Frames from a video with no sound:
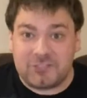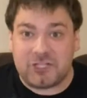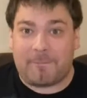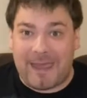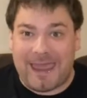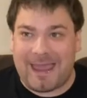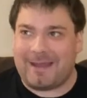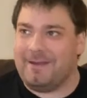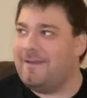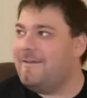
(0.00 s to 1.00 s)

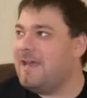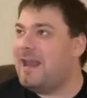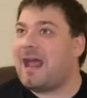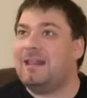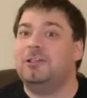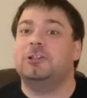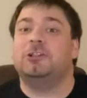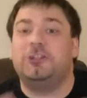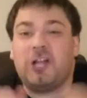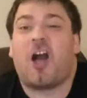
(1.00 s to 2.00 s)
Japan. And I
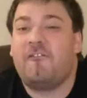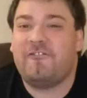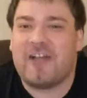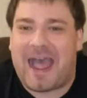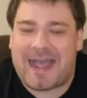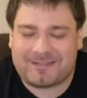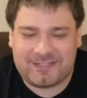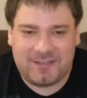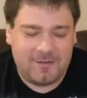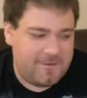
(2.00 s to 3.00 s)
love
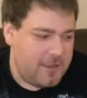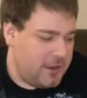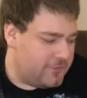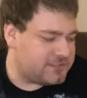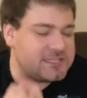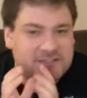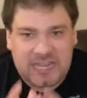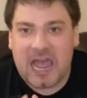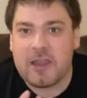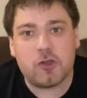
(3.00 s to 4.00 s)
that. This
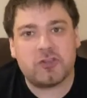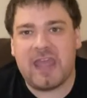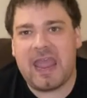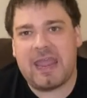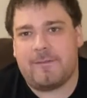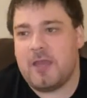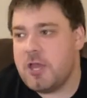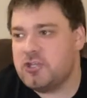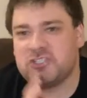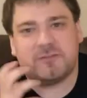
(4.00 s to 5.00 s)
entire game
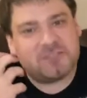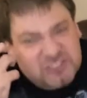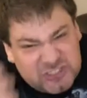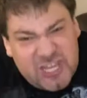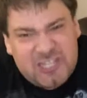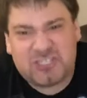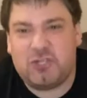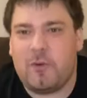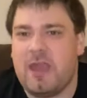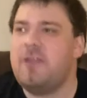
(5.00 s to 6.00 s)
just sinks
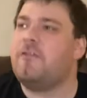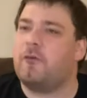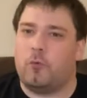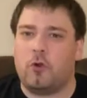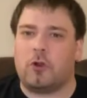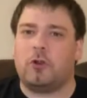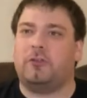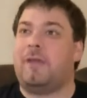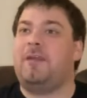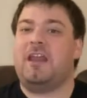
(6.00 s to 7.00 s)
you into the
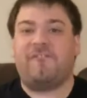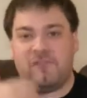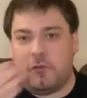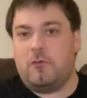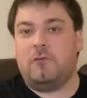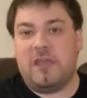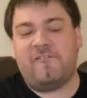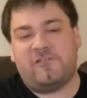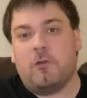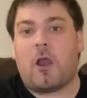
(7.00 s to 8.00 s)
world. I mean, if you
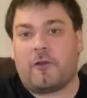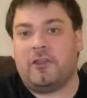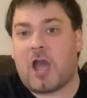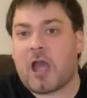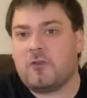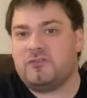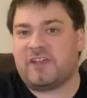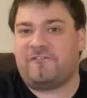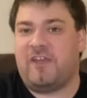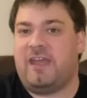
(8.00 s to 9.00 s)
are a
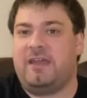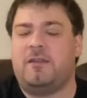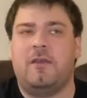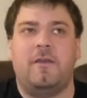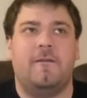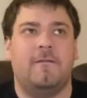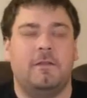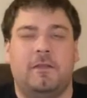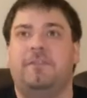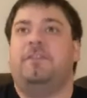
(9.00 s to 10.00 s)
Yakuza fan,
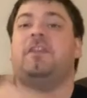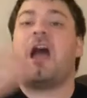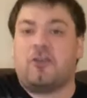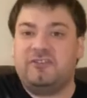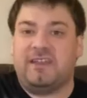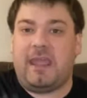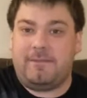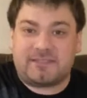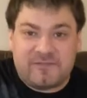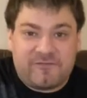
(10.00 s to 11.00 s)
the Yakuza
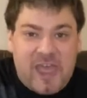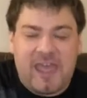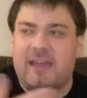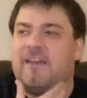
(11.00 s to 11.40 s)
games fan,